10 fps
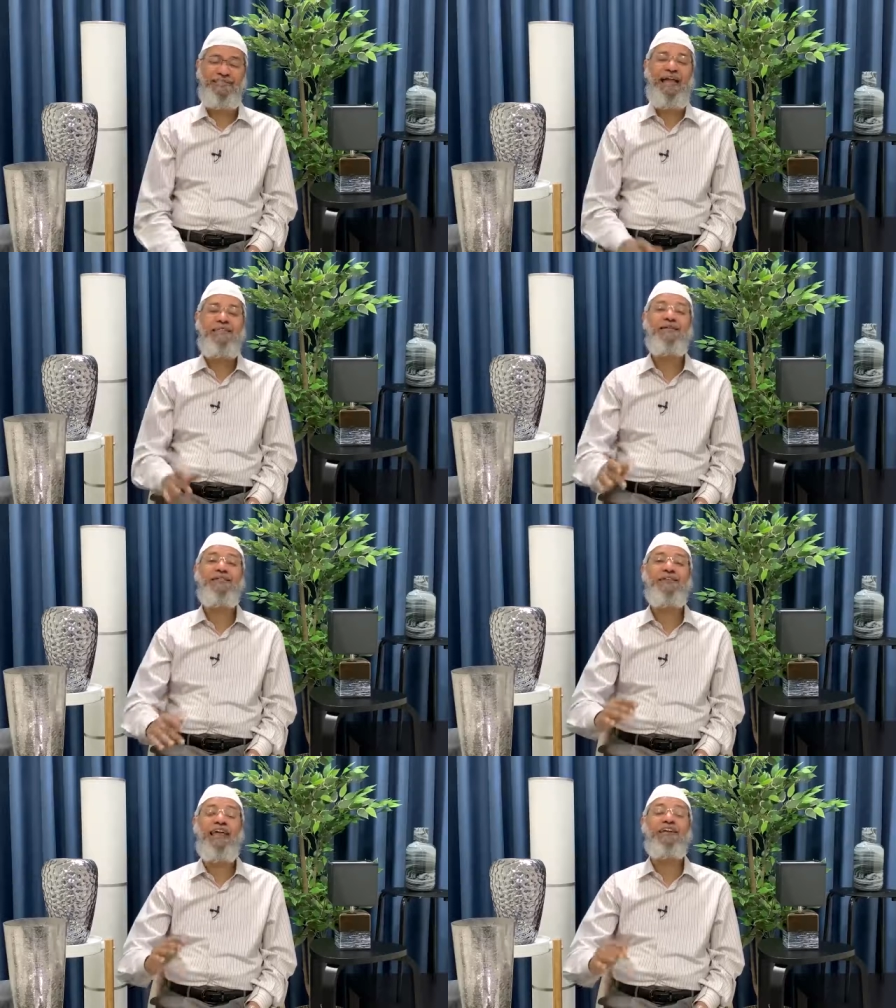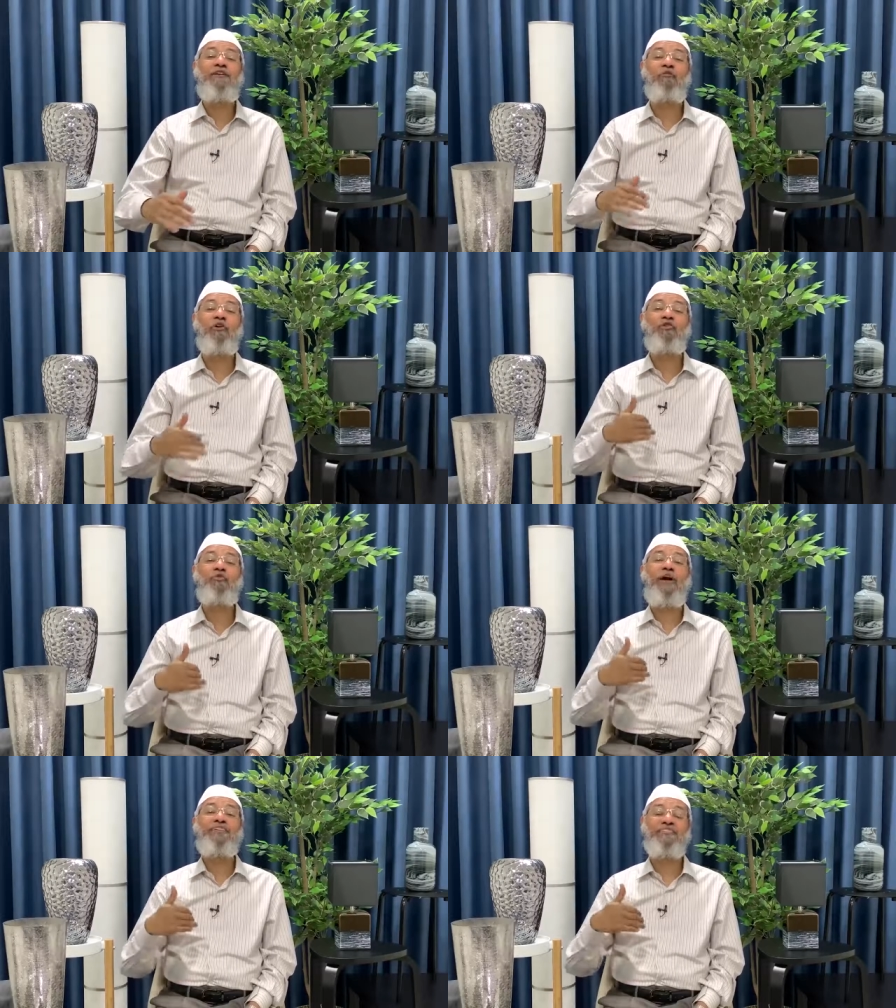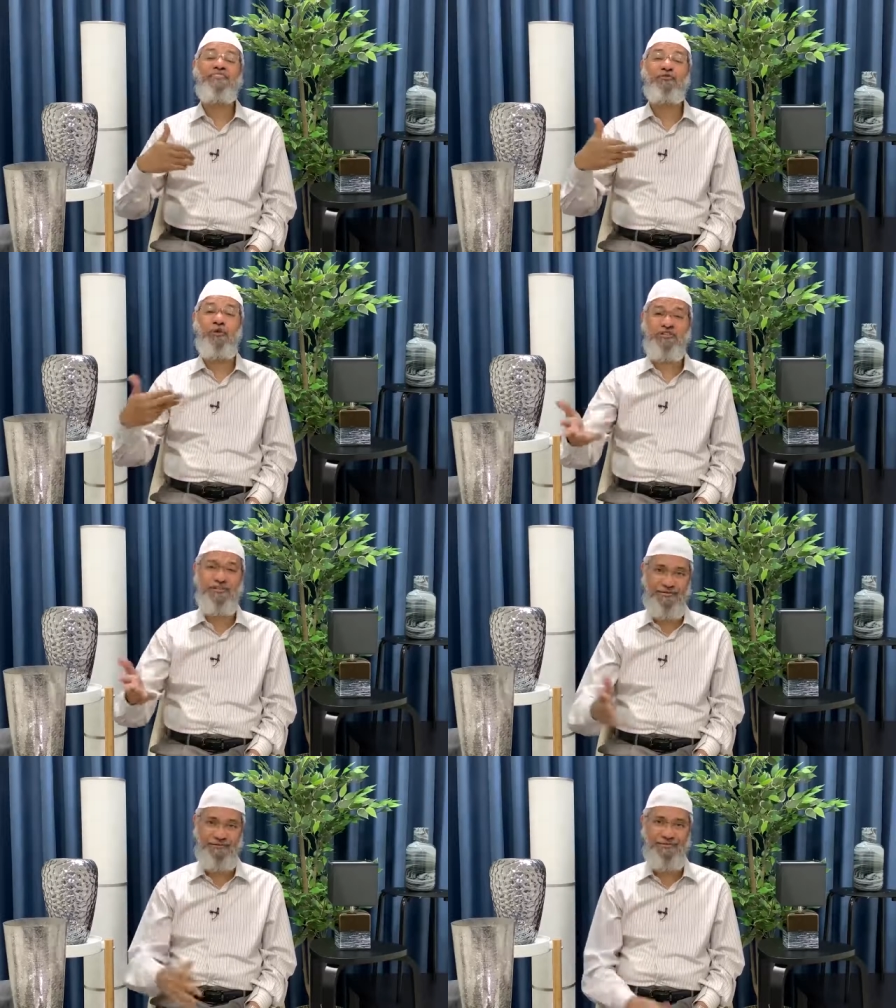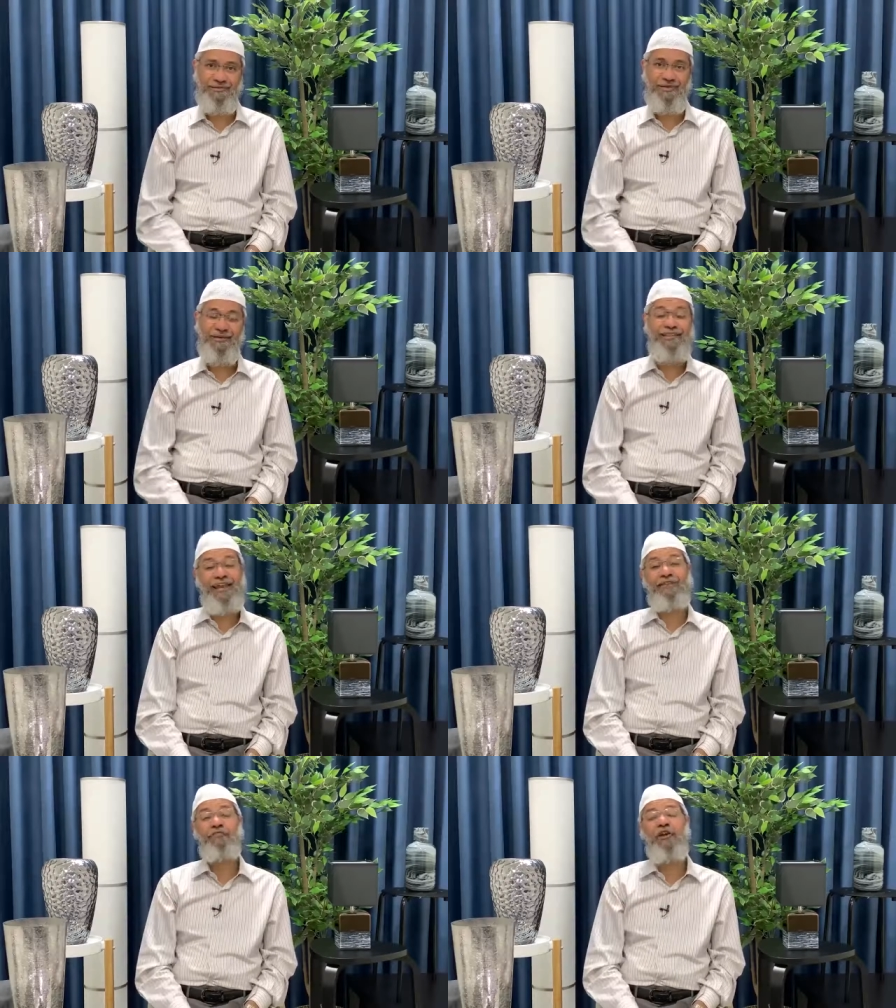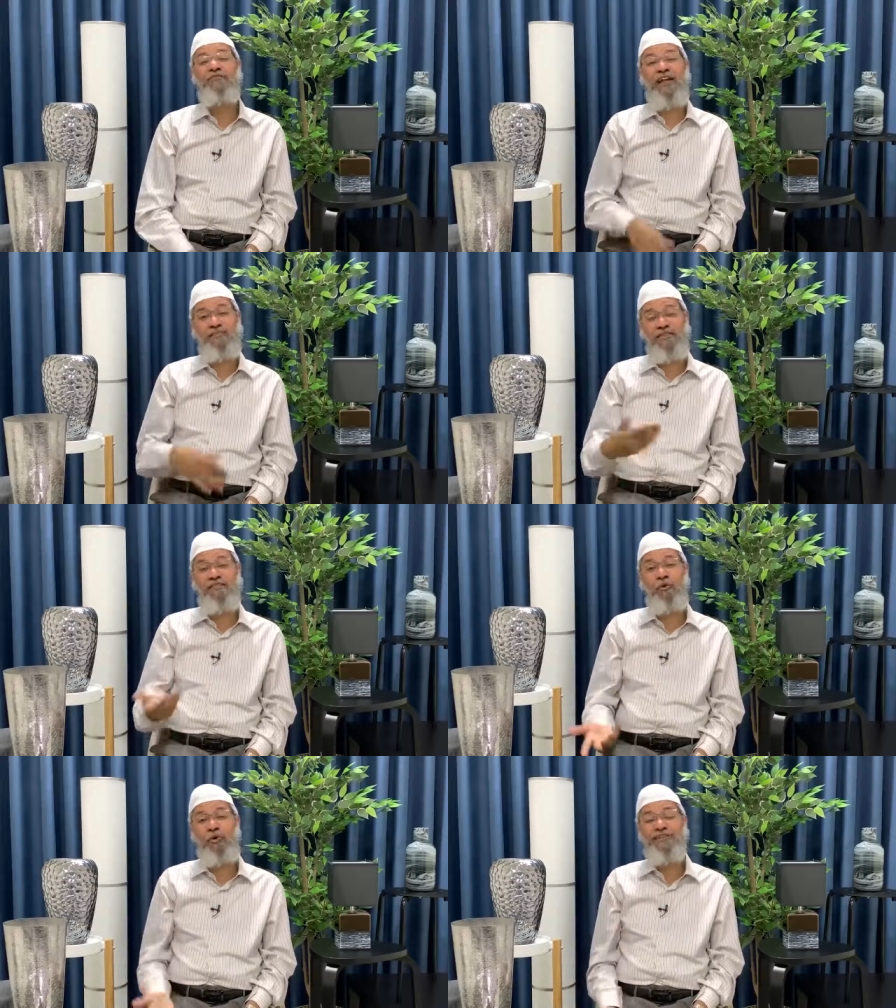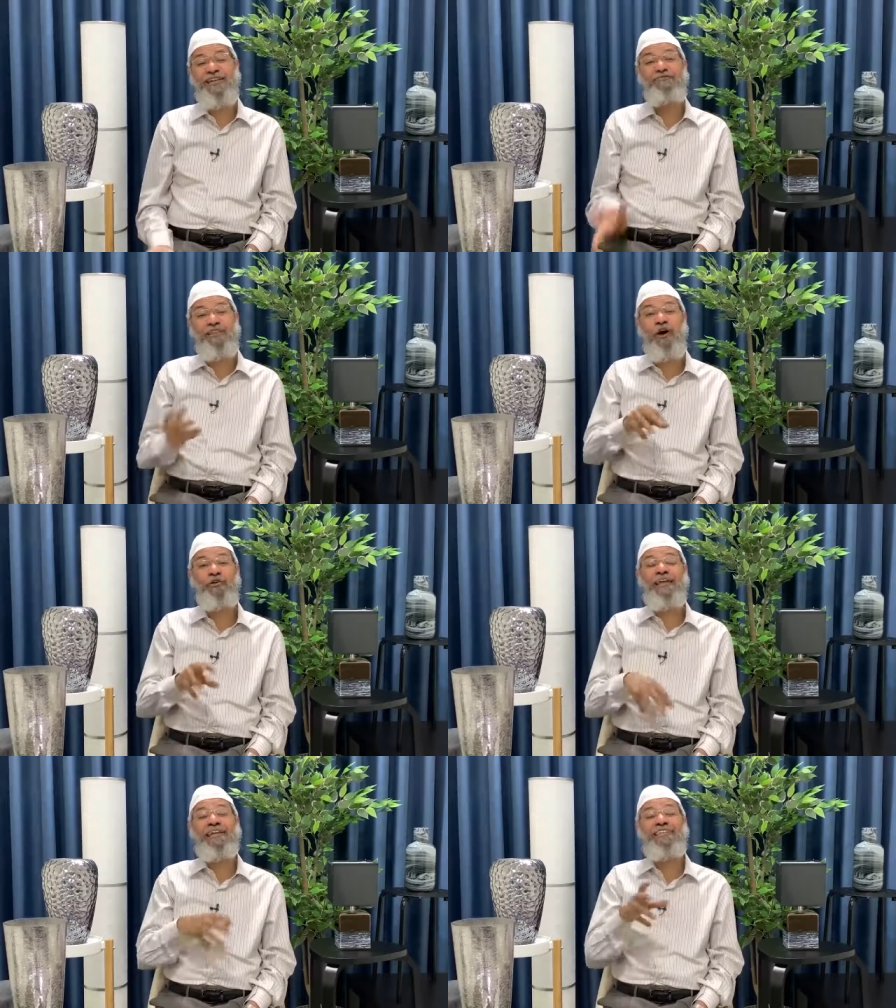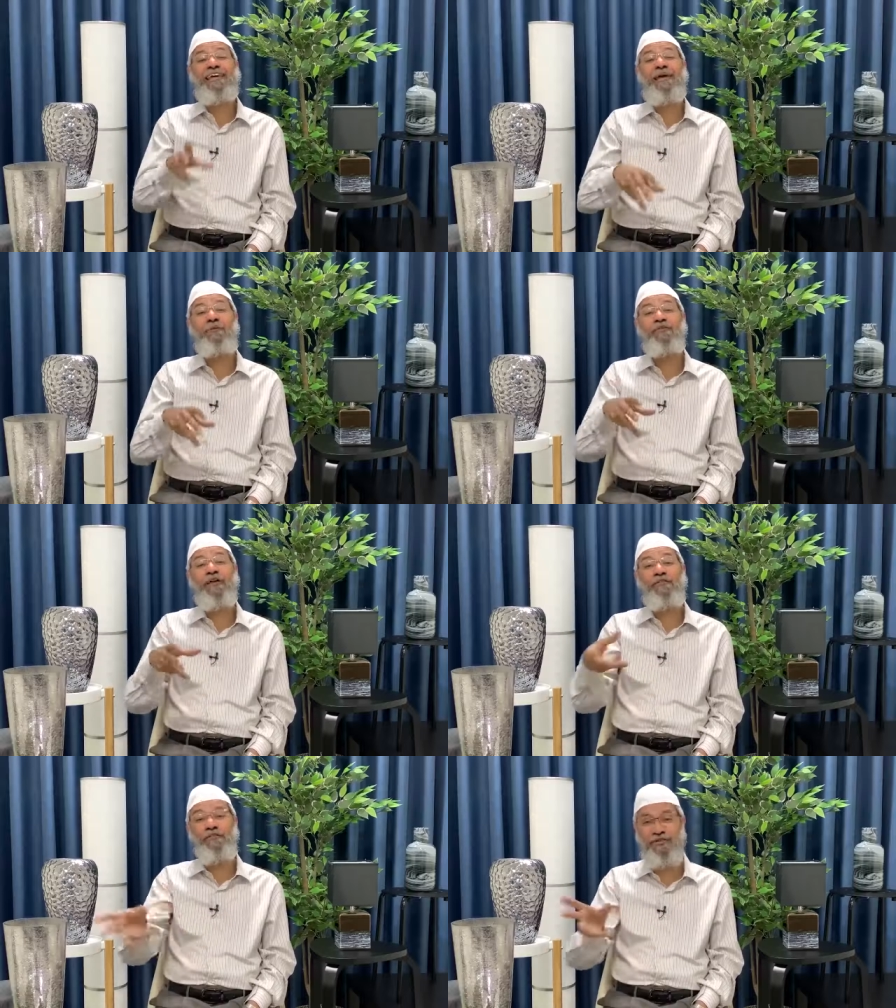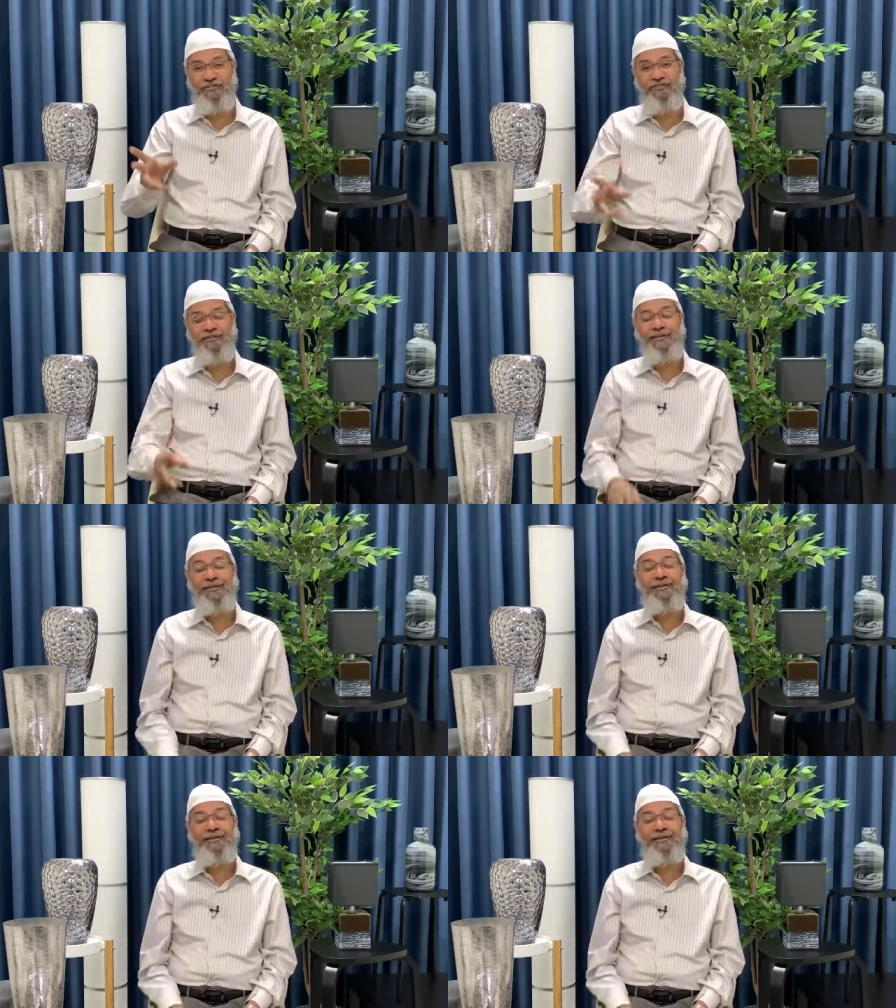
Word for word: That is the reason I didn't want to answer this question. Then I thought of answering the question without taking the name of David Woods.